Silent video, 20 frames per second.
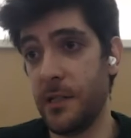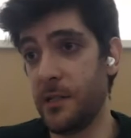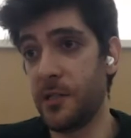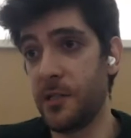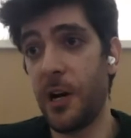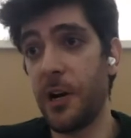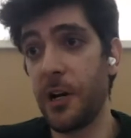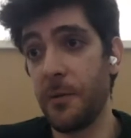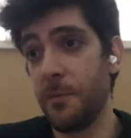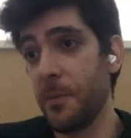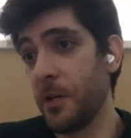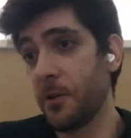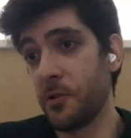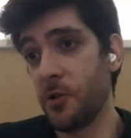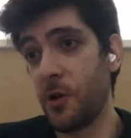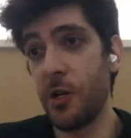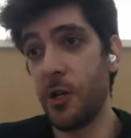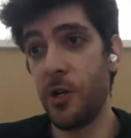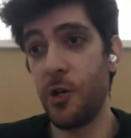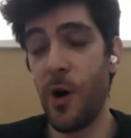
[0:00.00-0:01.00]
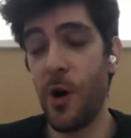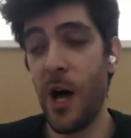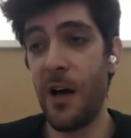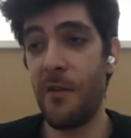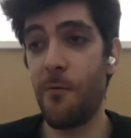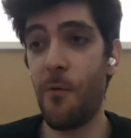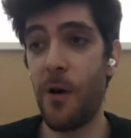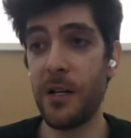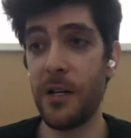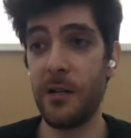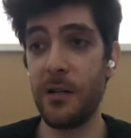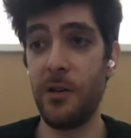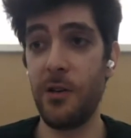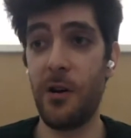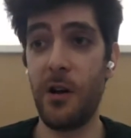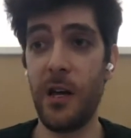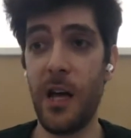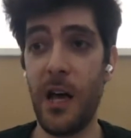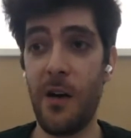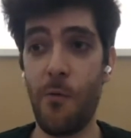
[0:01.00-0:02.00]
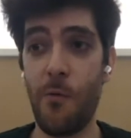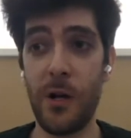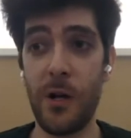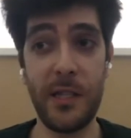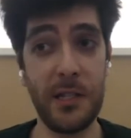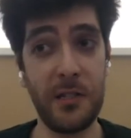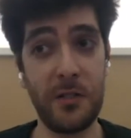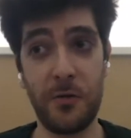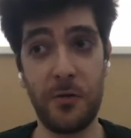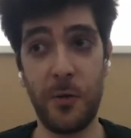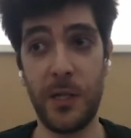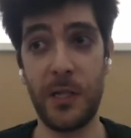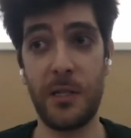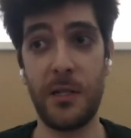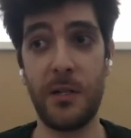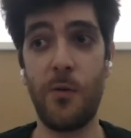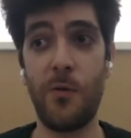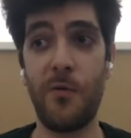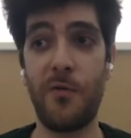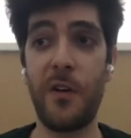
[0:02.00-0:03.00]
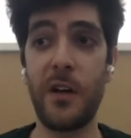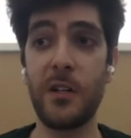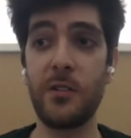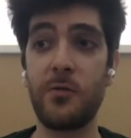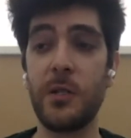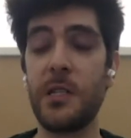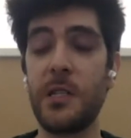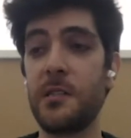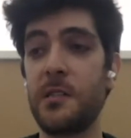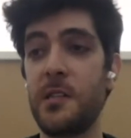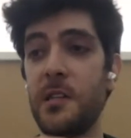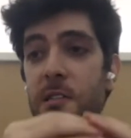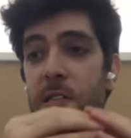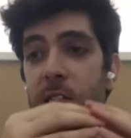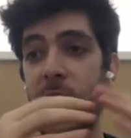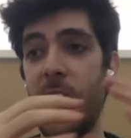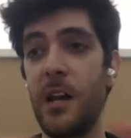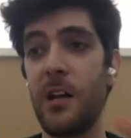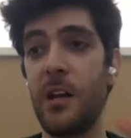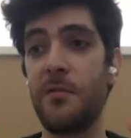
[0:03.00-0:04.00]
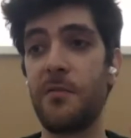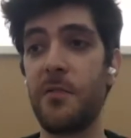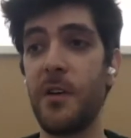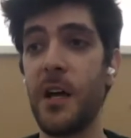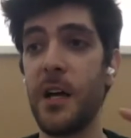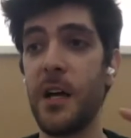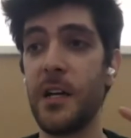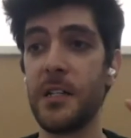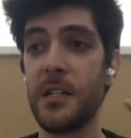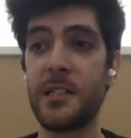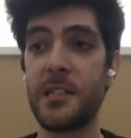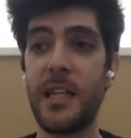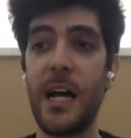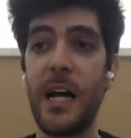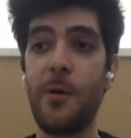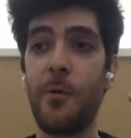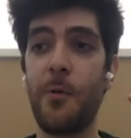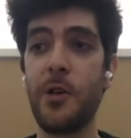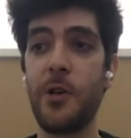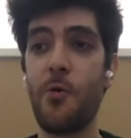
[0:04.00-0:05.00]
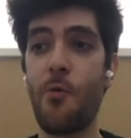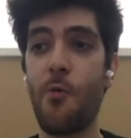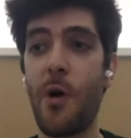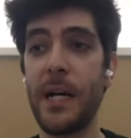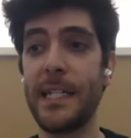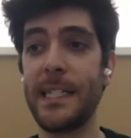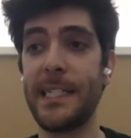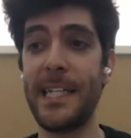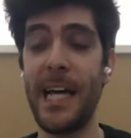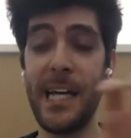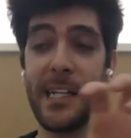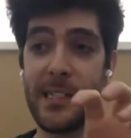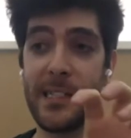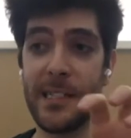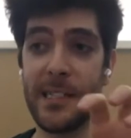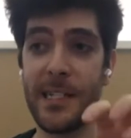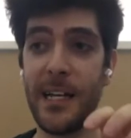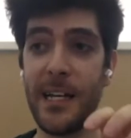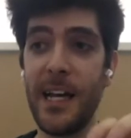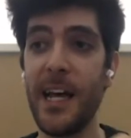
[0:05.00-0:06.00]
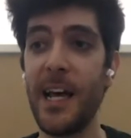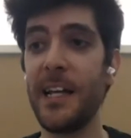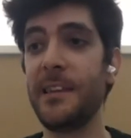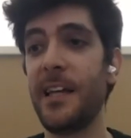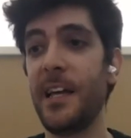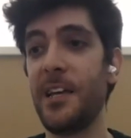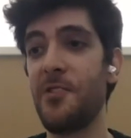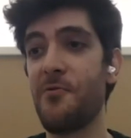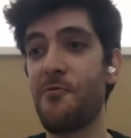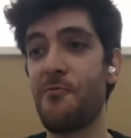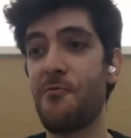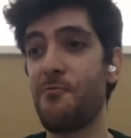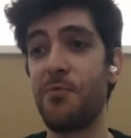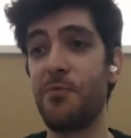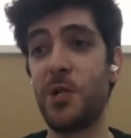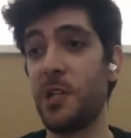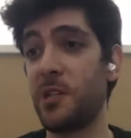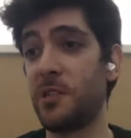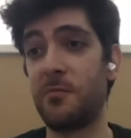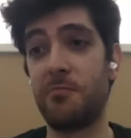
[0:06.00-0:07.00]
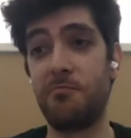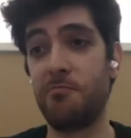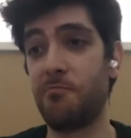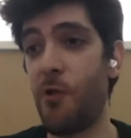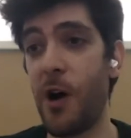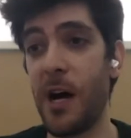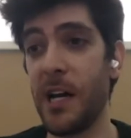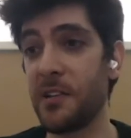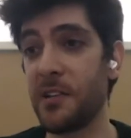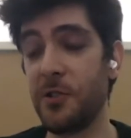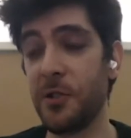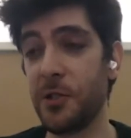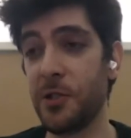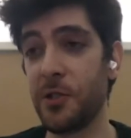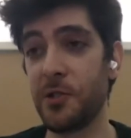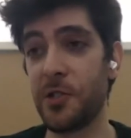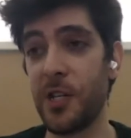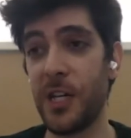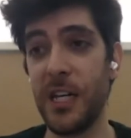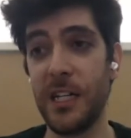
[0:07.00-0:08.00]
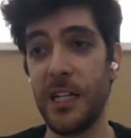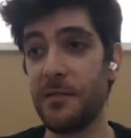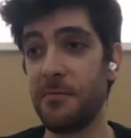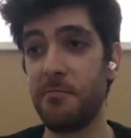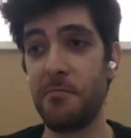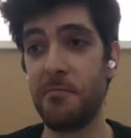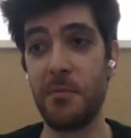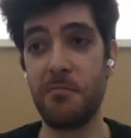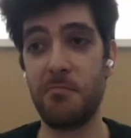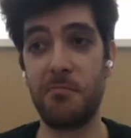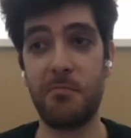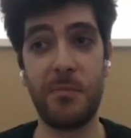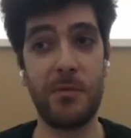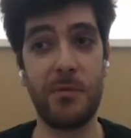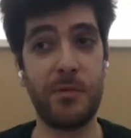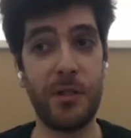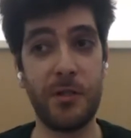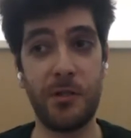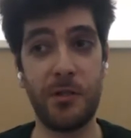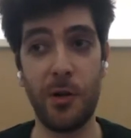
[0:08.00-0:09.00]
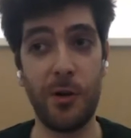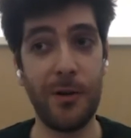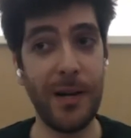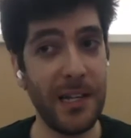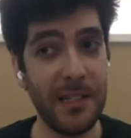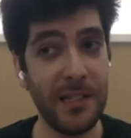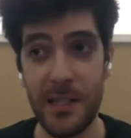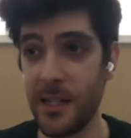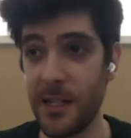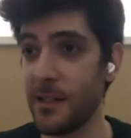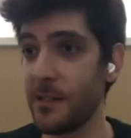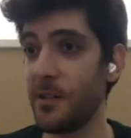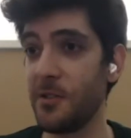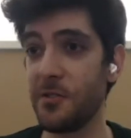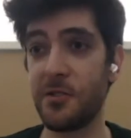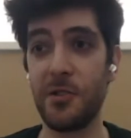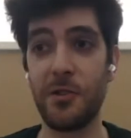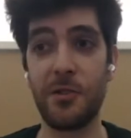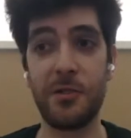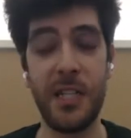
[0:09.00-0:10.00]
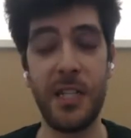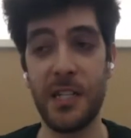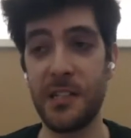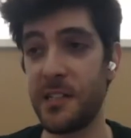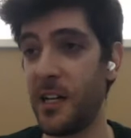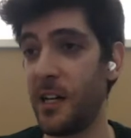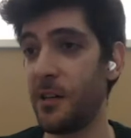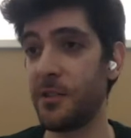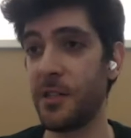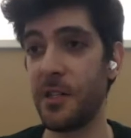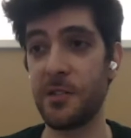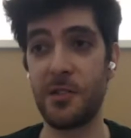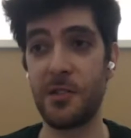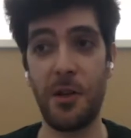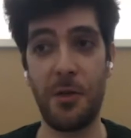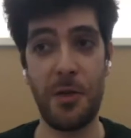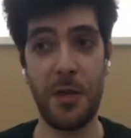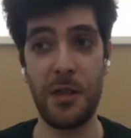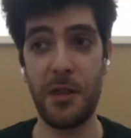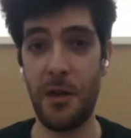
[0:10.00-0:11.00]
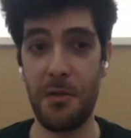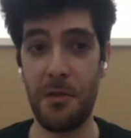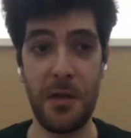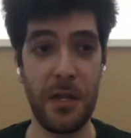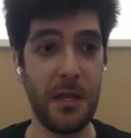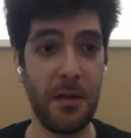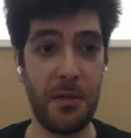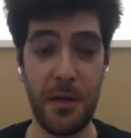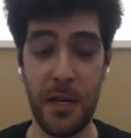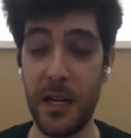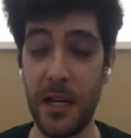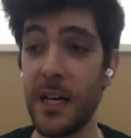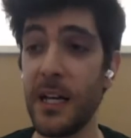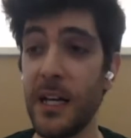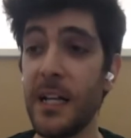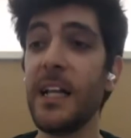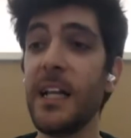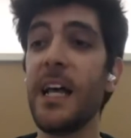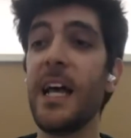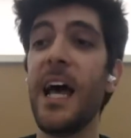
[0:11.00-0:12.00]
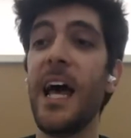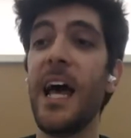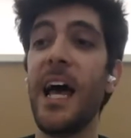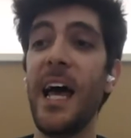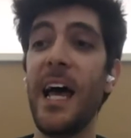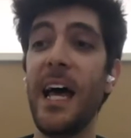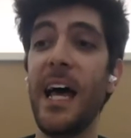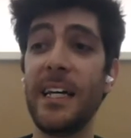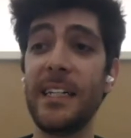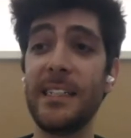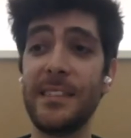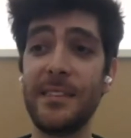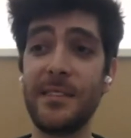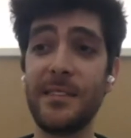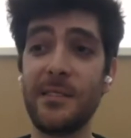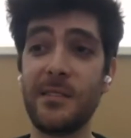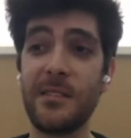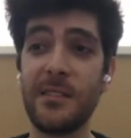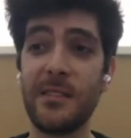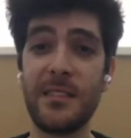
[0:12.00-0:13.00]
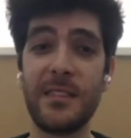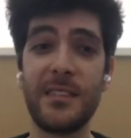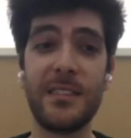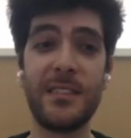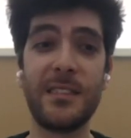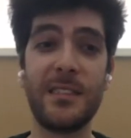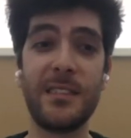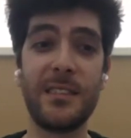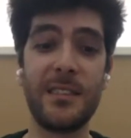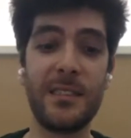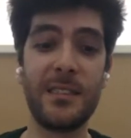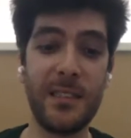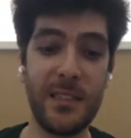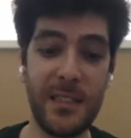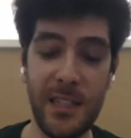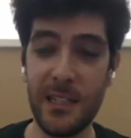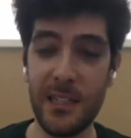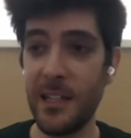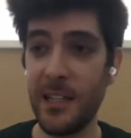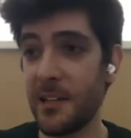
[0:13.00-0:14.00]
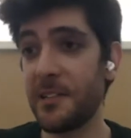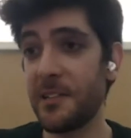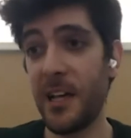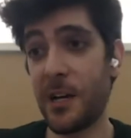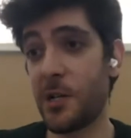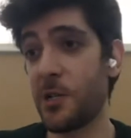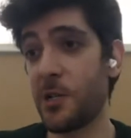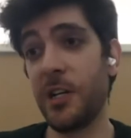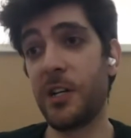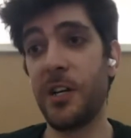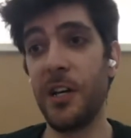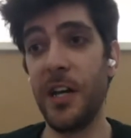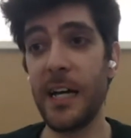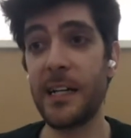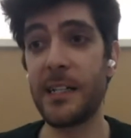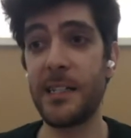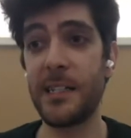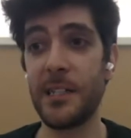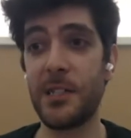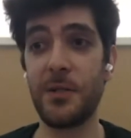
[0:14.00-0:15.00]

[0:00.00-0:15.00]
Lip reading: you just get started because you only have one test suite. Fun Suite is this kind of style where you write tests and then you just write assertions in it. There's no nesting, there's no DSL, there's nothing. And this is actually